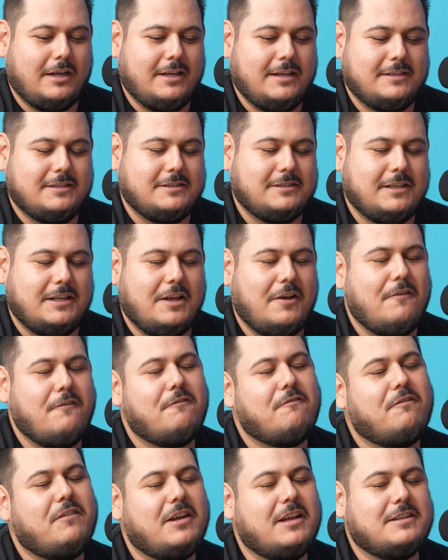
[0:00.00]
I guess
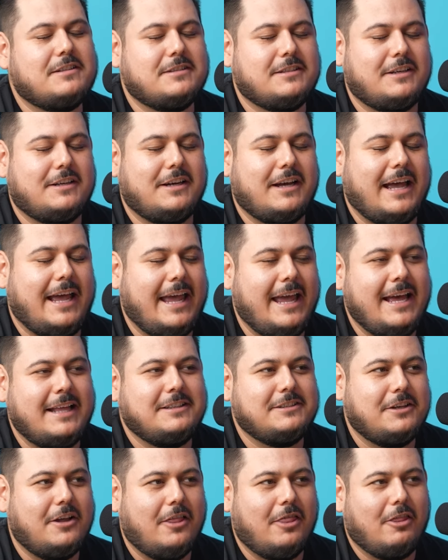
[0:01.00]
it's uh,
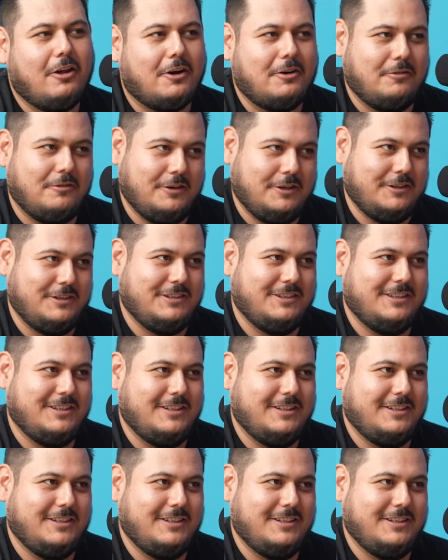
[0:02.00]
ant larva.